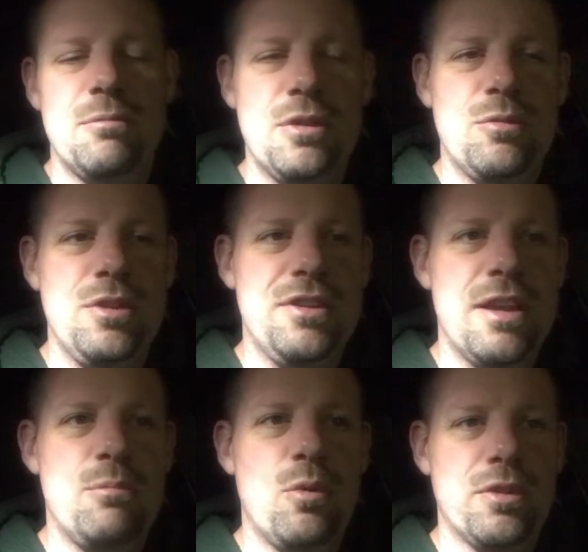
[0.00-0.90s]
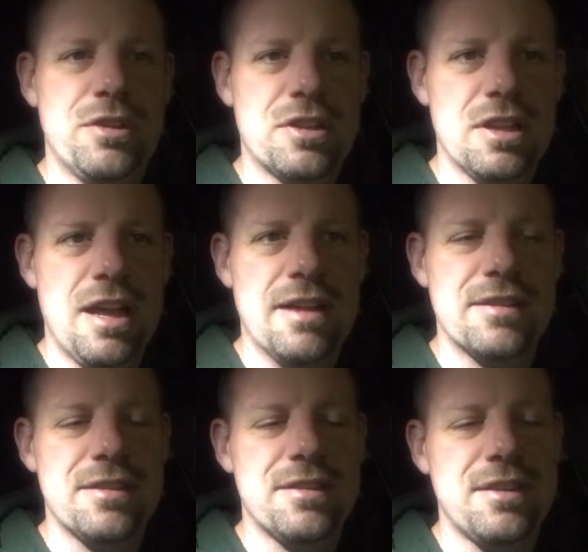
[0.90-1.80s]
between Deadpool and
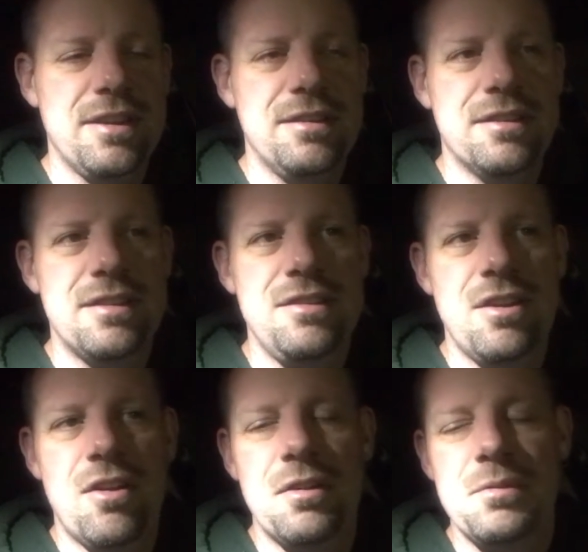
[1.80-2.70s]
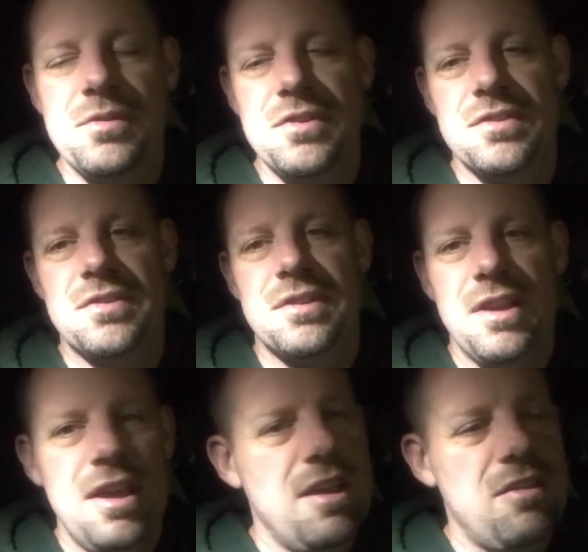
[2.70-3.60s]
Colossus, and it was just,
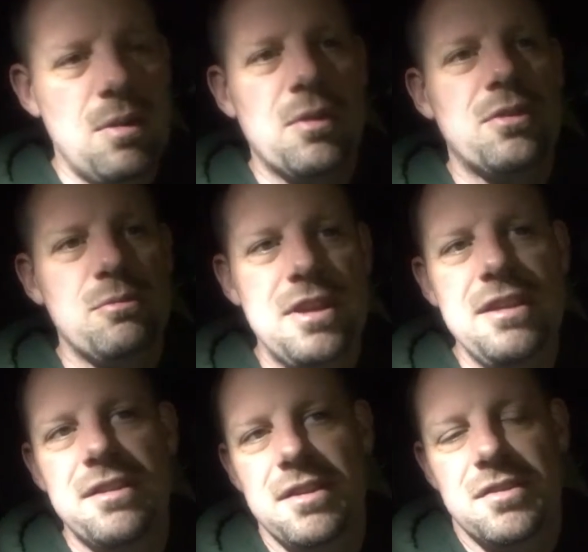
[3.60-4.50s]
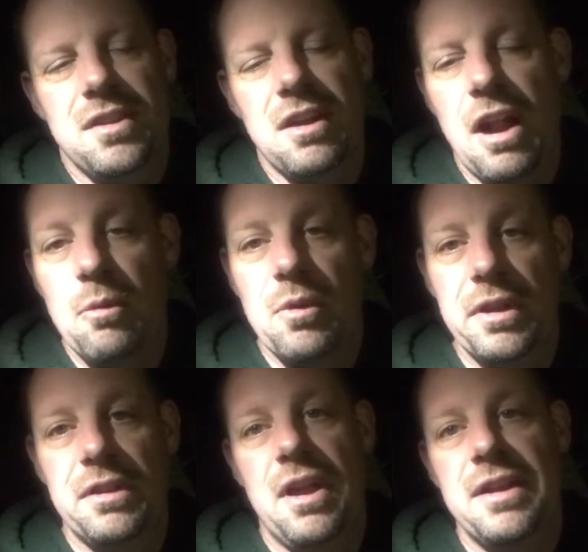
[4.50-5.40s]
there were some key things in there that I
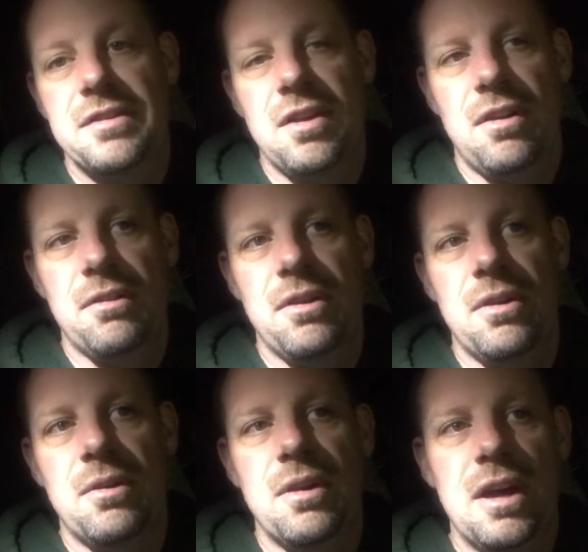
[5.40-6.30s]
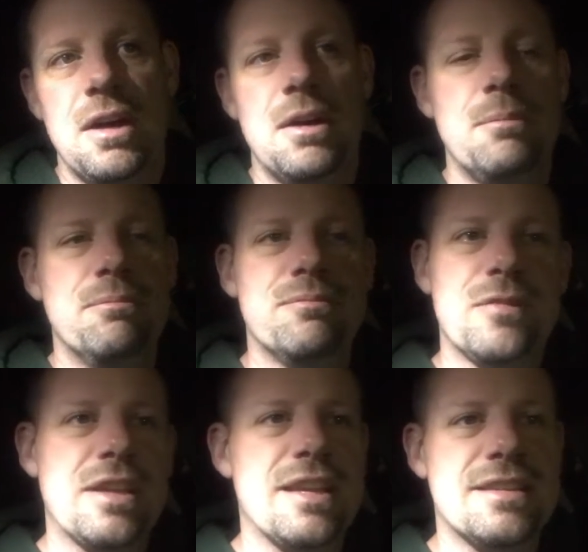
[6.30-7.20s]
really liked. Although,
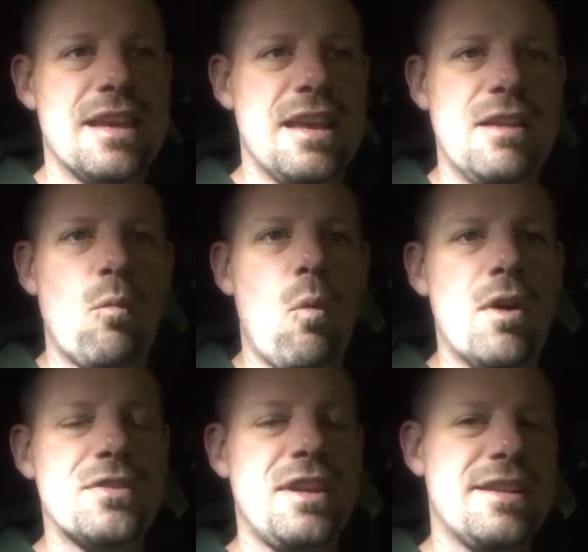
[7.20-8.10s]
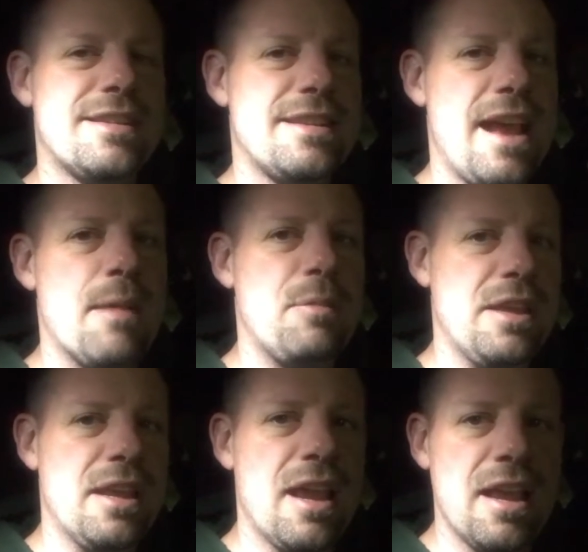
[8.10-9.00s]
like I said, it wasn't as
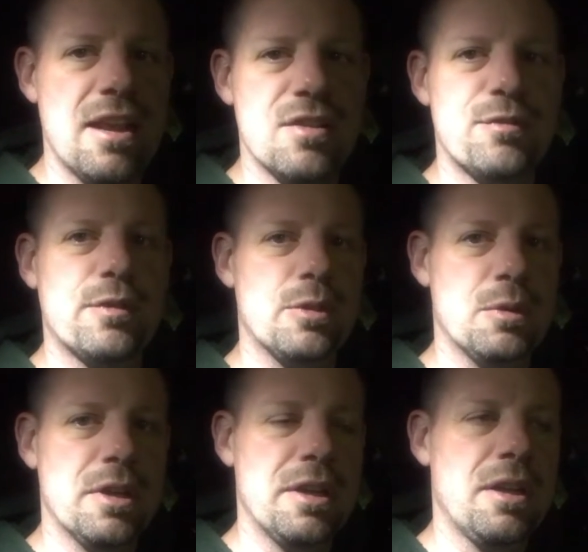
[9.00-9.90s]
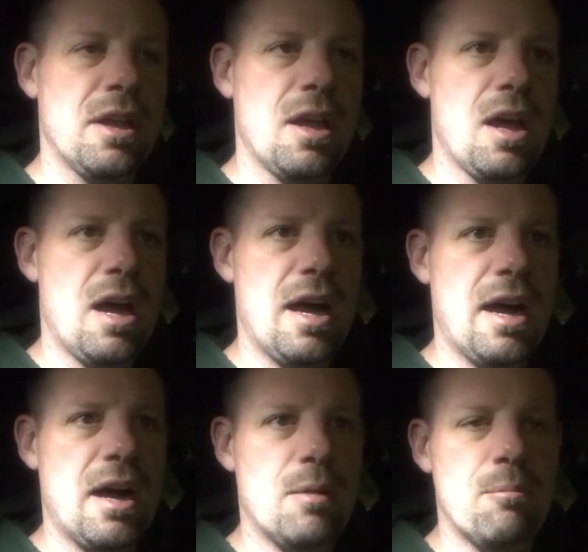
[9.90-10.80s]
snappy and as fluid
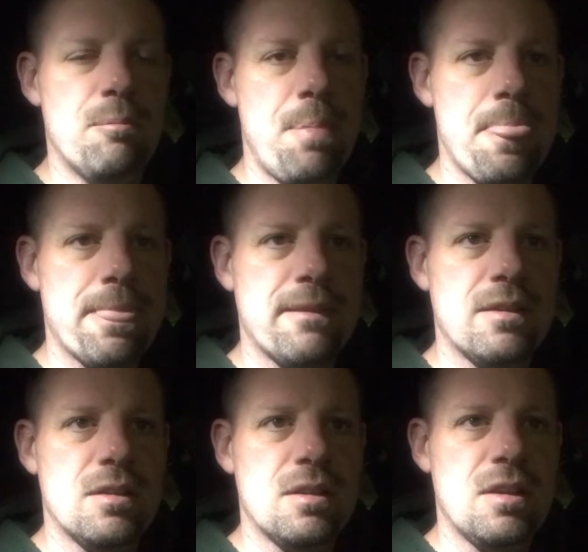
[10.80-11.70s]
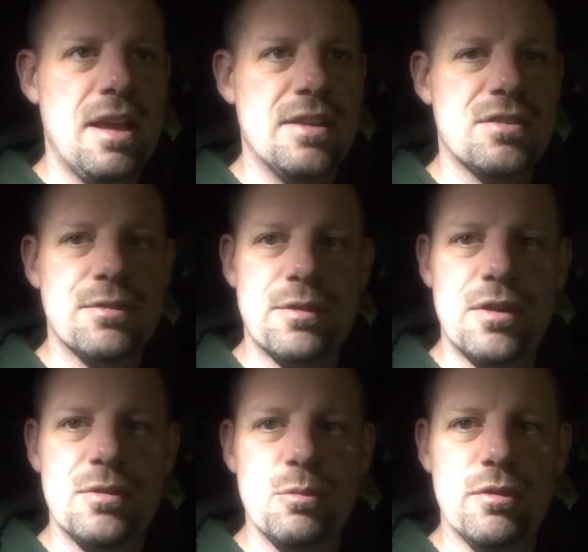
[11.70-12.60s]
as the
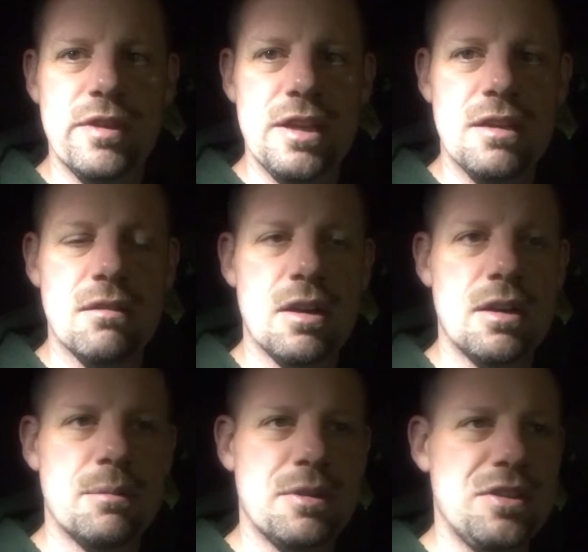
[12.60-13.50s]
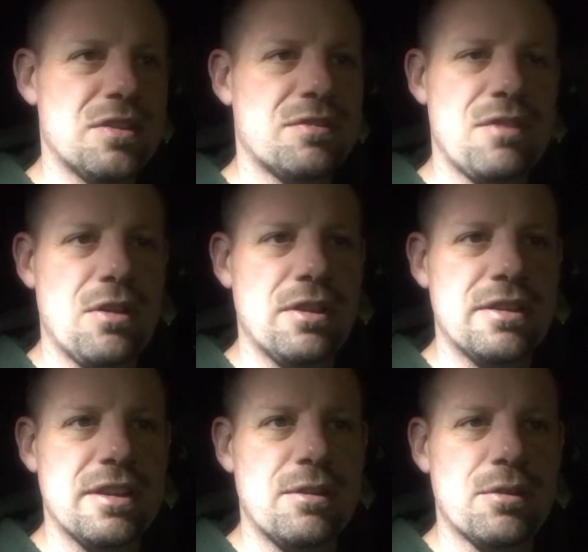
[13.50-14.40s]
first movie, and just felt like
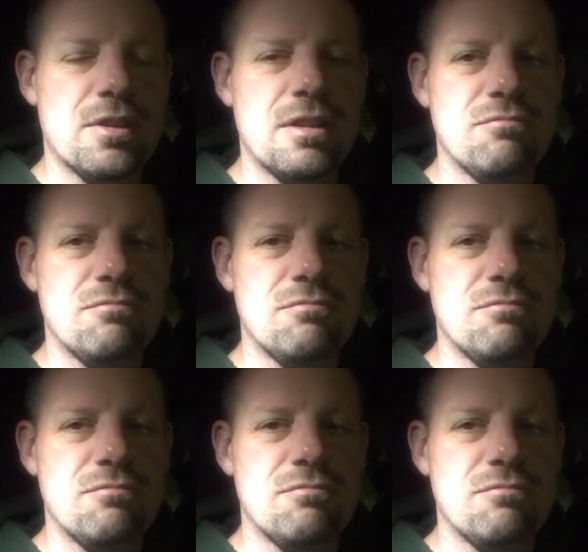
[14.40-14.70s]
there was